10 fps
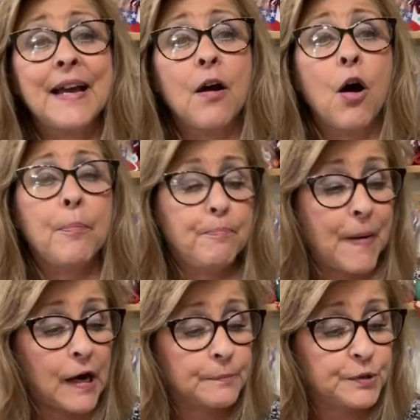that, oh,
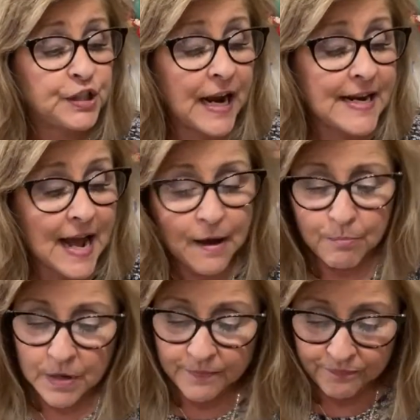Barb
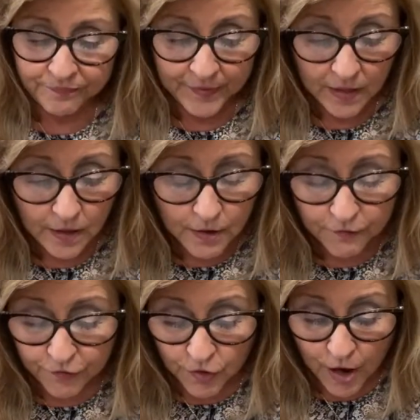JM
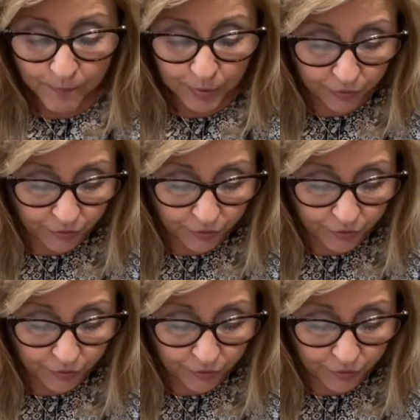for number